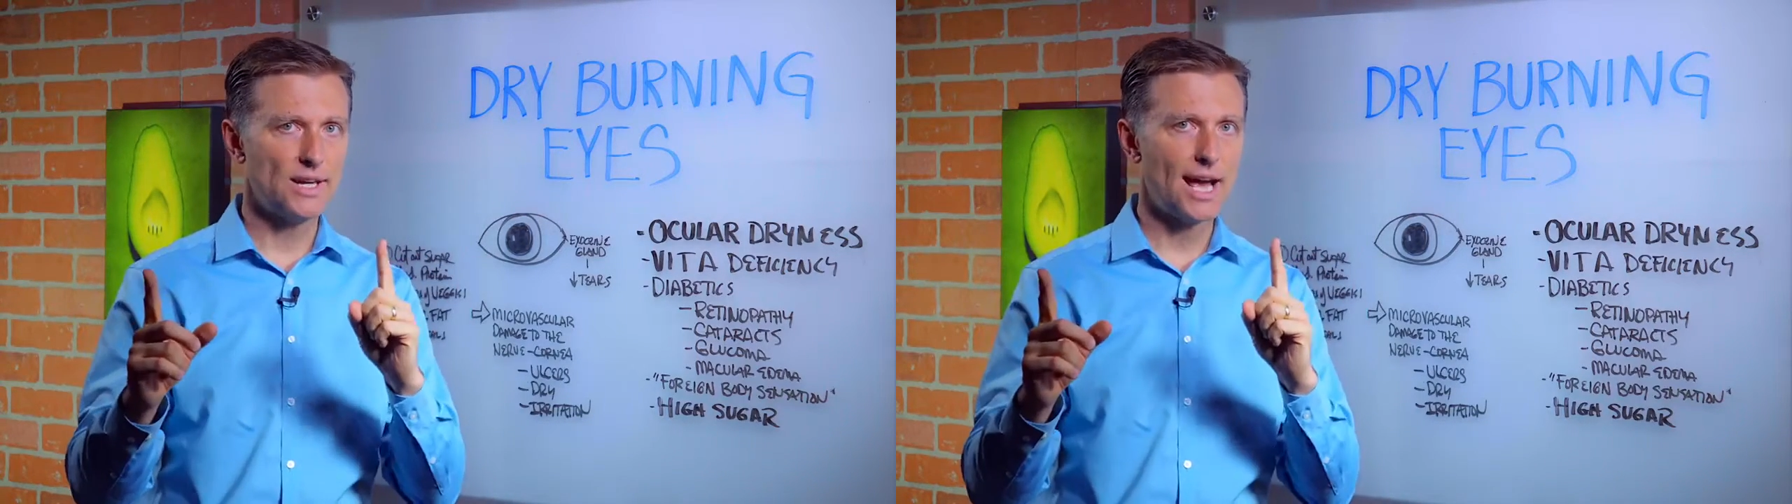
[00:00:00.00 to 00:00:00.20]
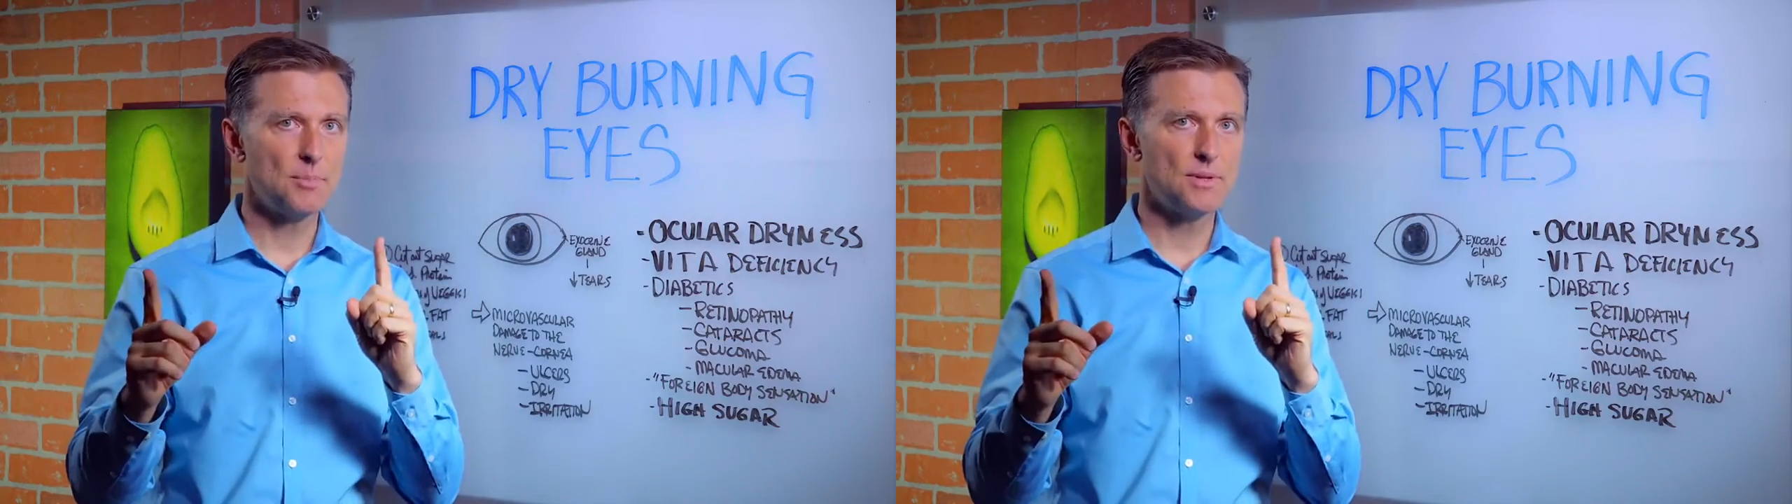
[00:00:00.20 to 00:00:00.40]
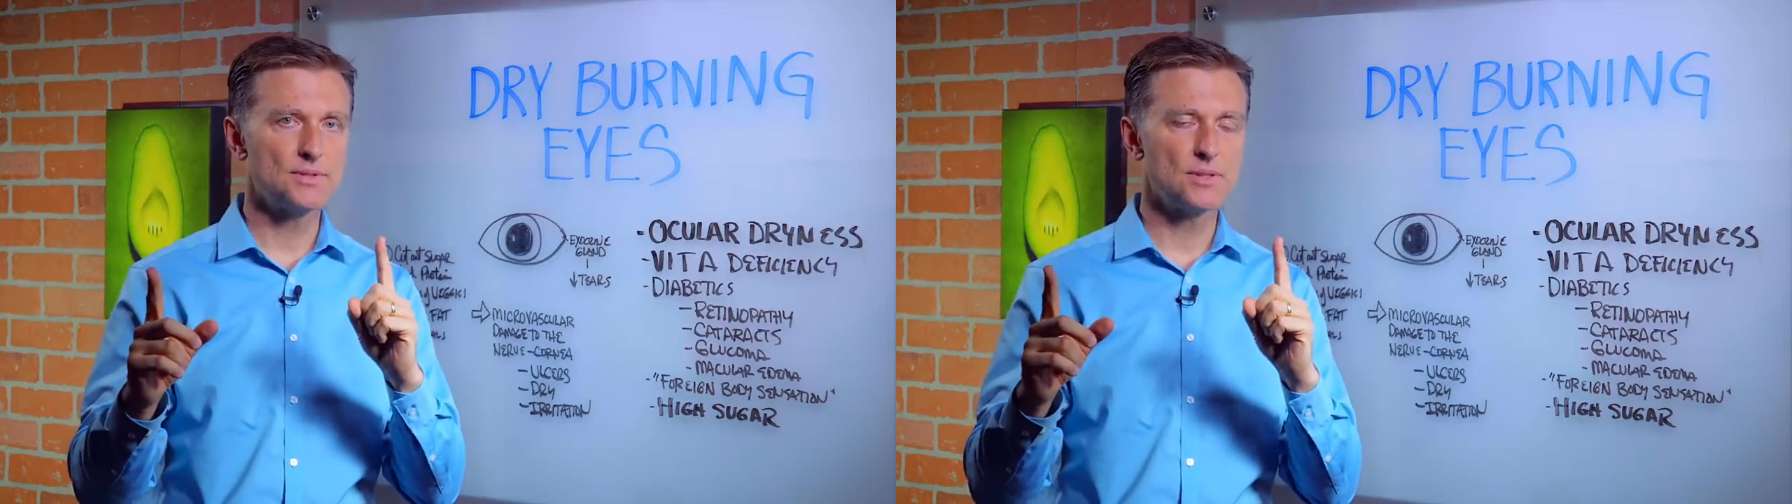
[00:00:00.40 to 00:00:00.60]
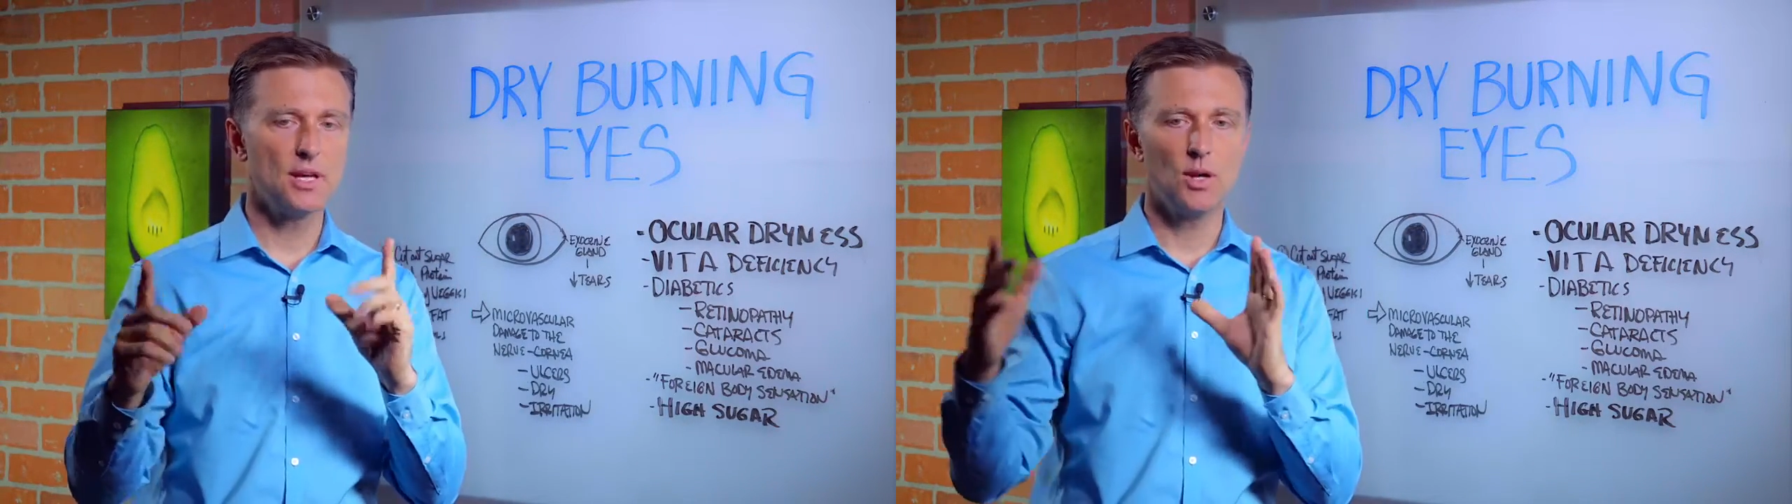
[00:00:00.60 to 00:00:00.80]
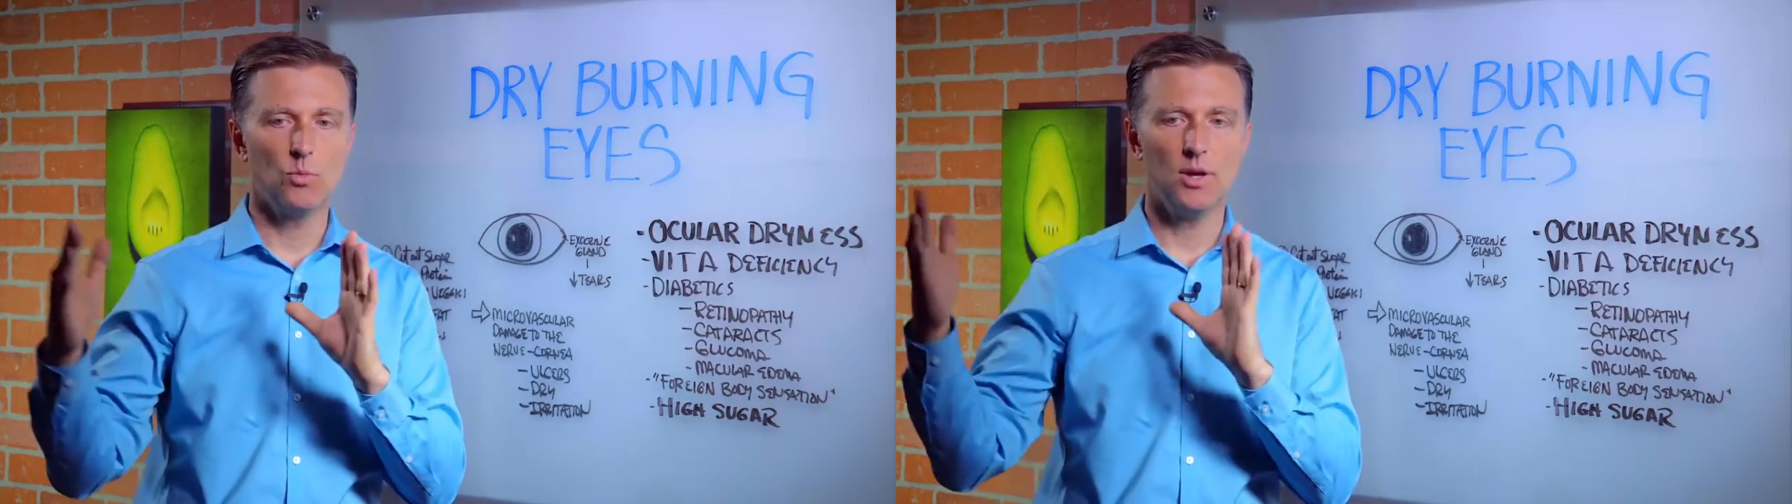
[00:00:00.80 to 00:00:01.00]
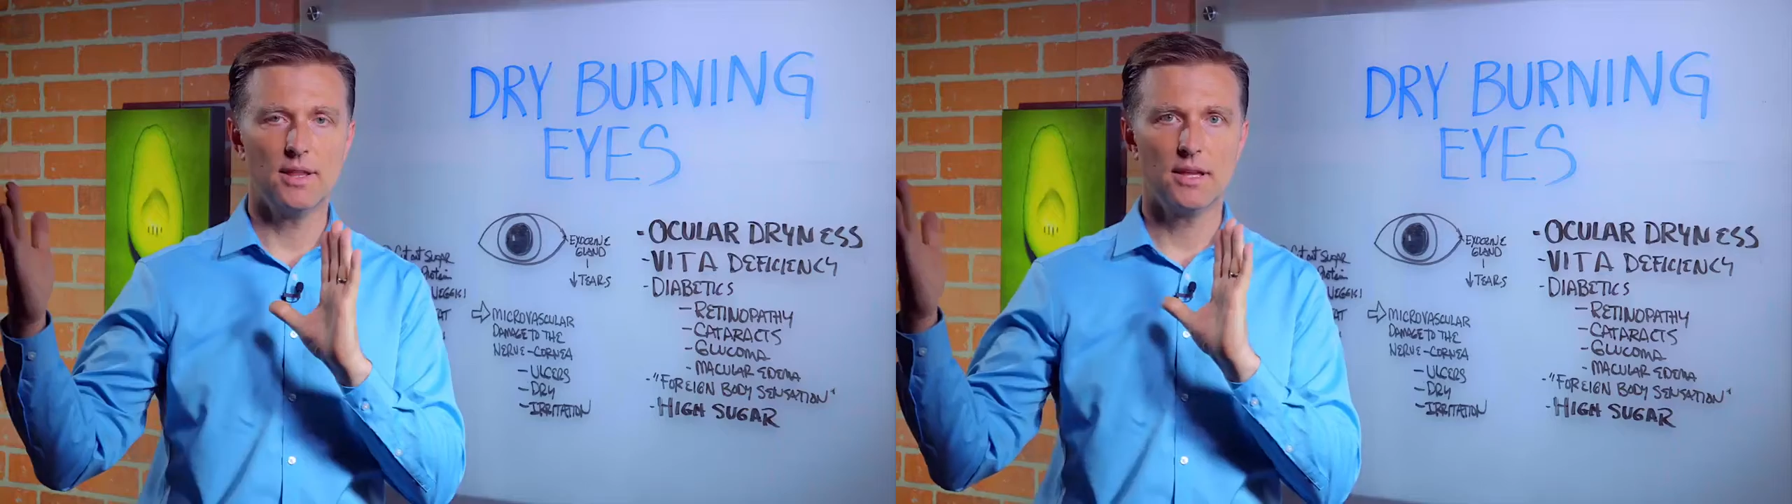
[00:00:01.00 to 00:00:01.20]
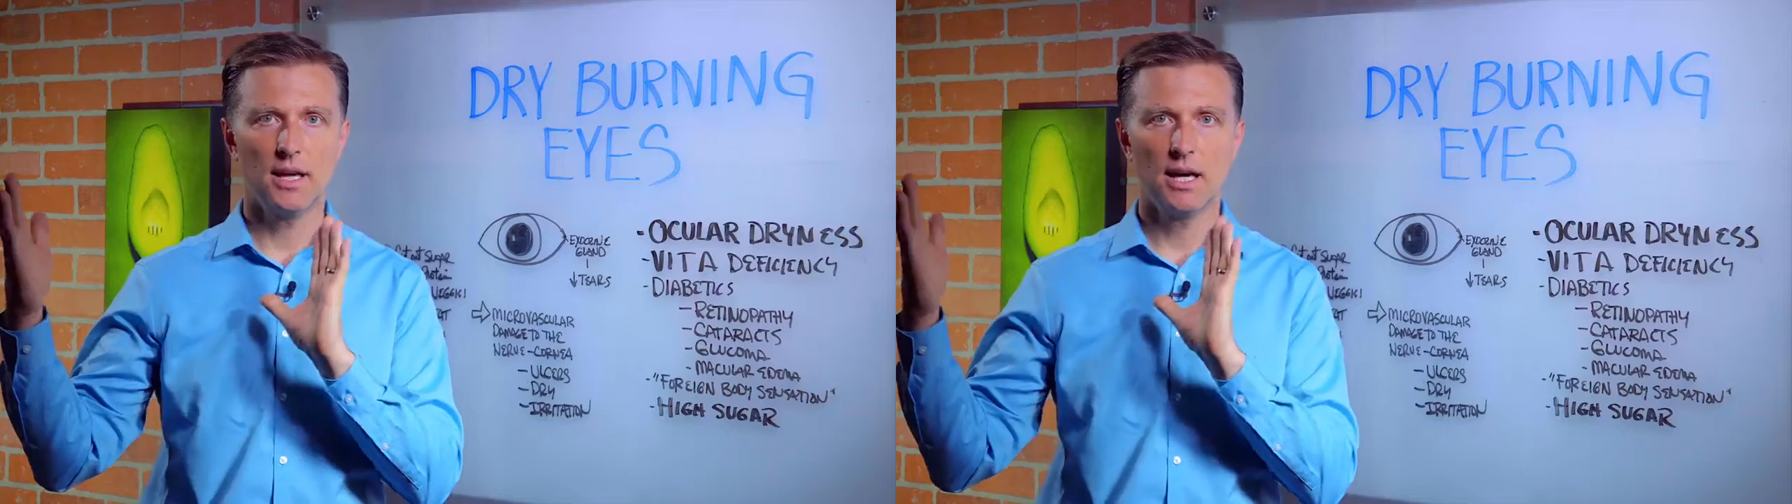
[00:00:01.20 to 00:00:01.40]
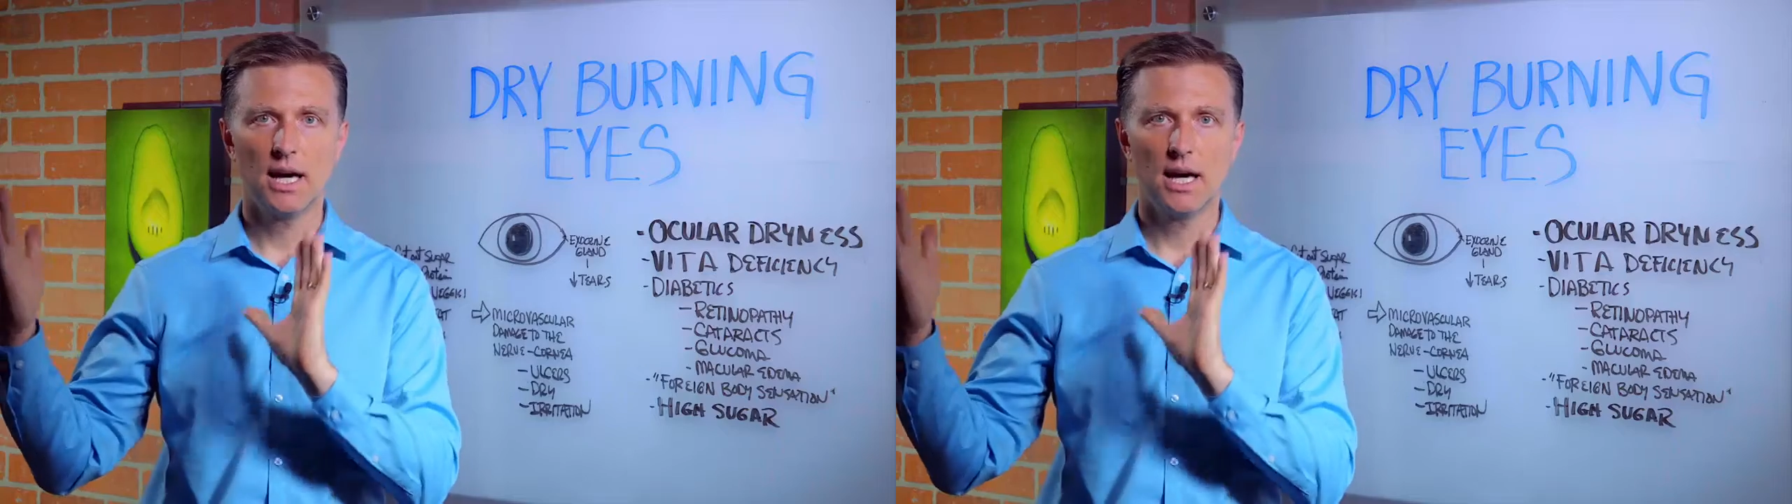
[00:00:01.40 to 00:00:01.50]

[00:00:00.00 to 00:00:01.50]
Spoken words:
What happens with